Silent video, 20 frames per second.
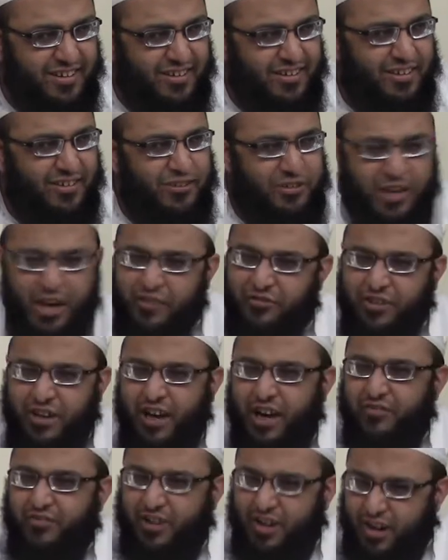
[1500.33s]
You have to
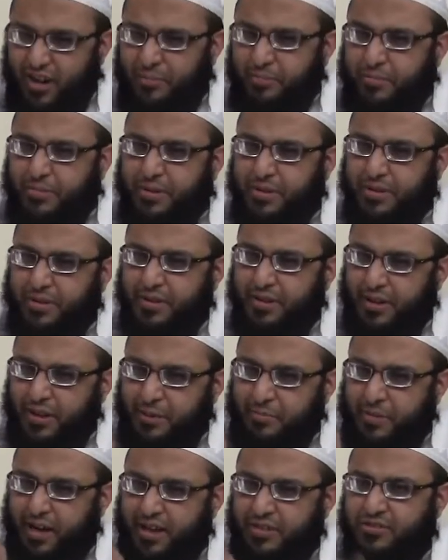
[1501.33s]
have a Rabb,
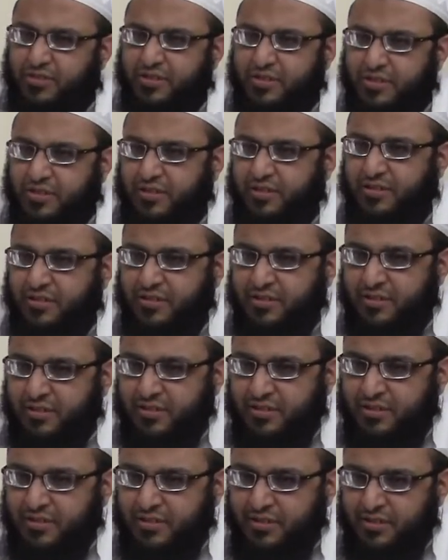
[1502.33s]
a master.
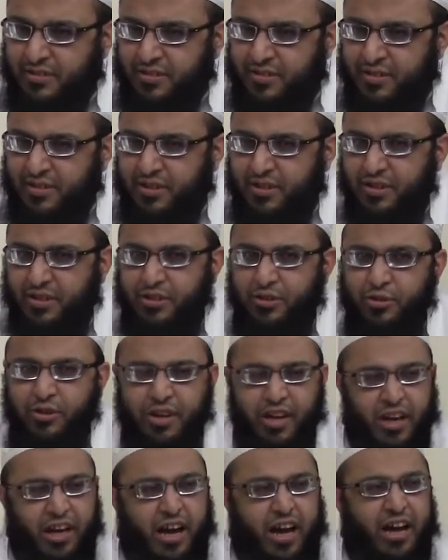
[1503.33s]
You
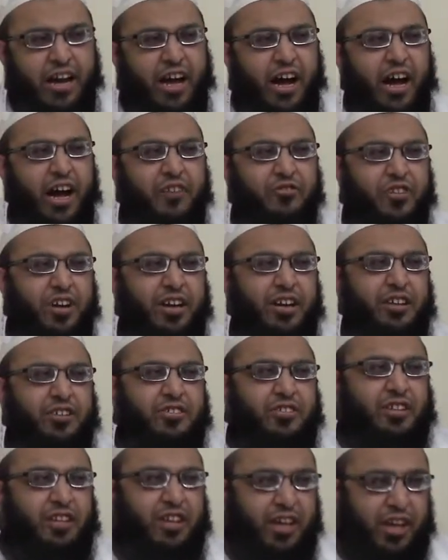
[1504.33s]
cannot have any
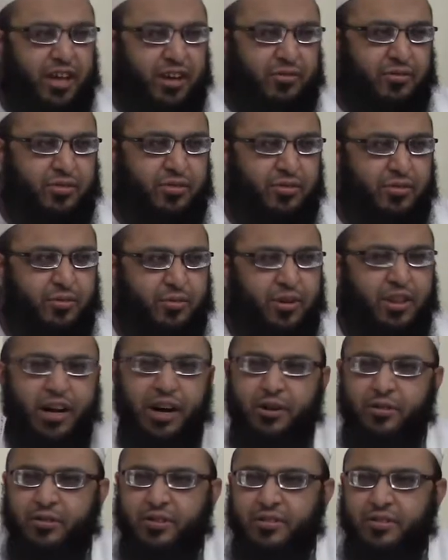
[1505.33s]
slave
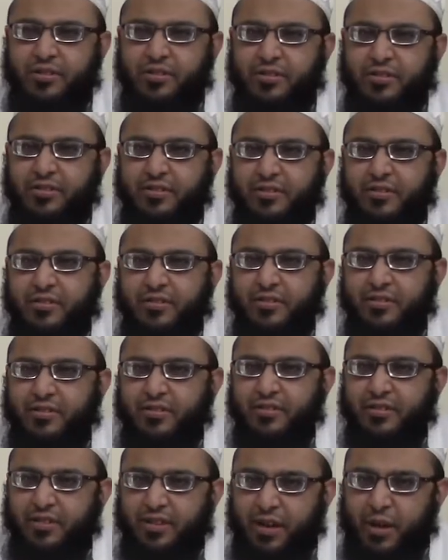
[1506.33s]
without
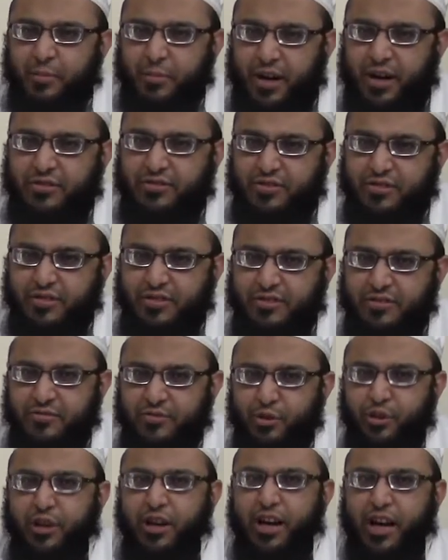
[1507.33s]
a master.
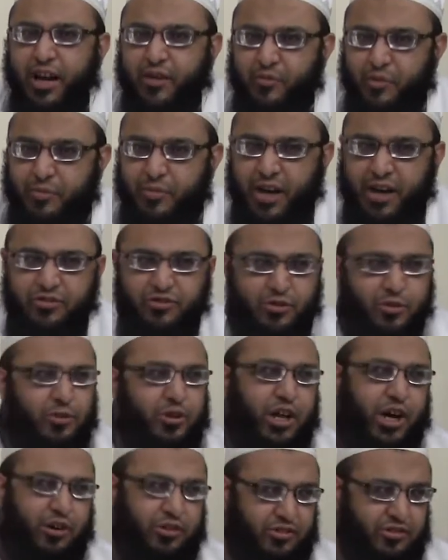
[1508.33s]
You cannot have a master
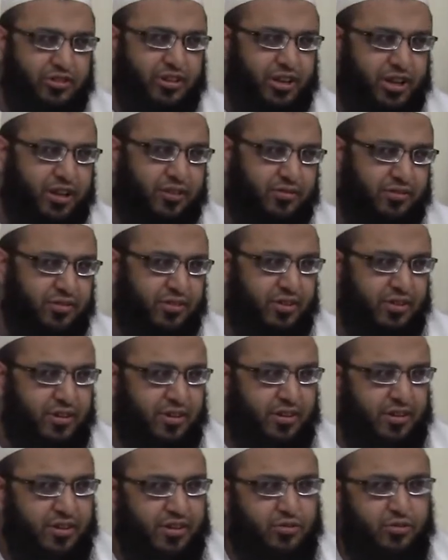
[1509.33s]
without a slave.
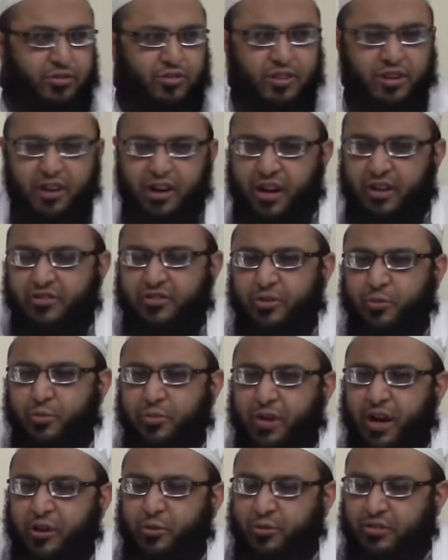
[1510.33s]
This was a concept
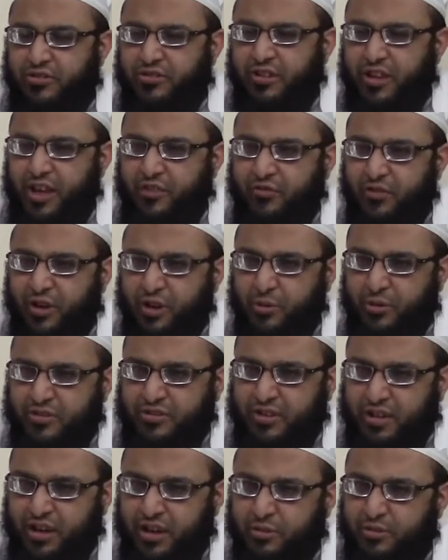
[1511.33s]
back when slavery
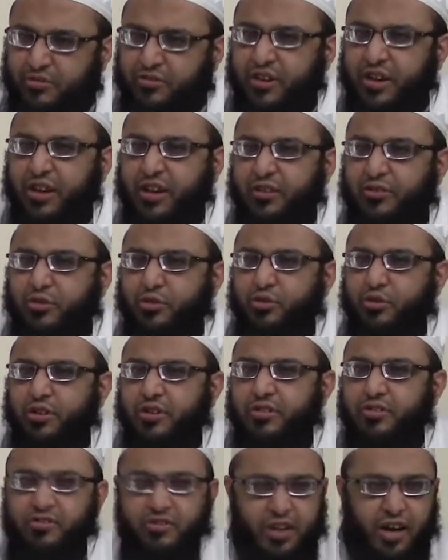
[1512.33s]
was there. It was very easy to
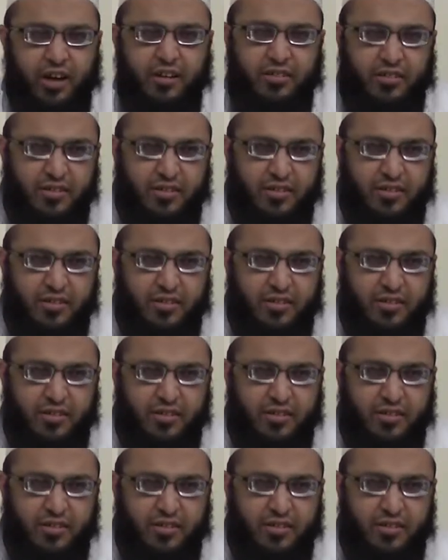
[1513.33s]
understand.